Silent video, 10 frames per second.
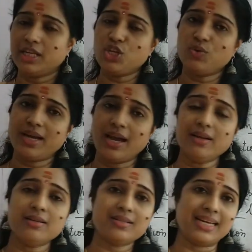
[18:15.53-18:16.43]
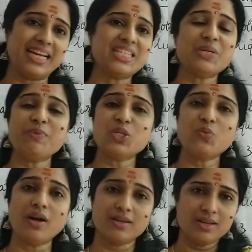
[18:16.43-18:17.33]
Then you can, second step
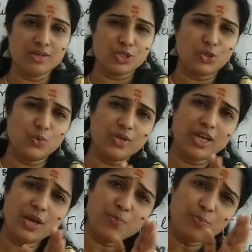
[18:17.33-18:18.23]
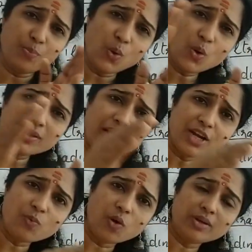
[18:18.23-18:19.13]
is what? Slowly pour
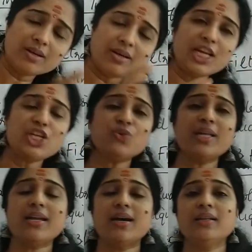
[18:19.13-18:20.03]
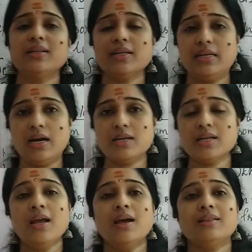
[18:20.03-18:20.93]
that water into the another
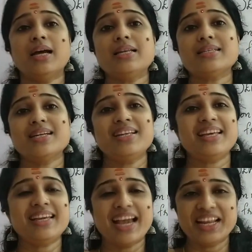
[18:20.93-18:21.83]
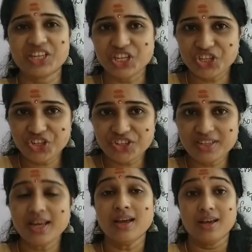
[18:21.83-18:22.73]
glass. That is the
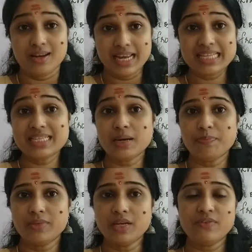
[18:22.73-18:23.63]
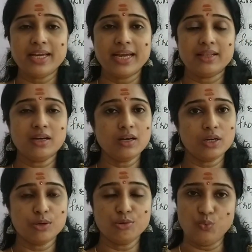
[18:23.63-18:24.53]
decantation. Next step, then we get the
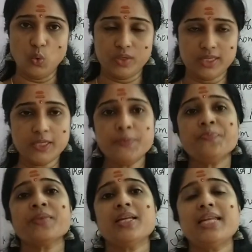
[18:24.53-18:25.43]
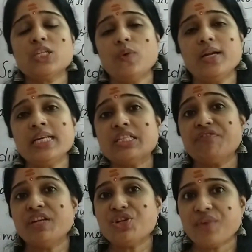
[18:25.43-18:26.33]
good water. Next one is
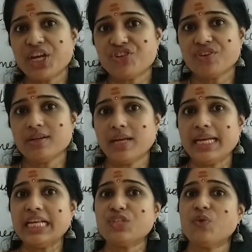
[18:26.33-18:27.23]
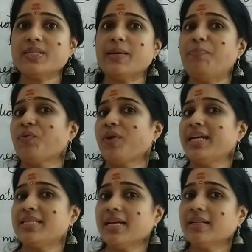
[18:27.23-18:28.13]
the filtration. It is for
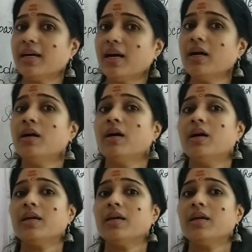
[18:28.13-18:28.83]
separating the,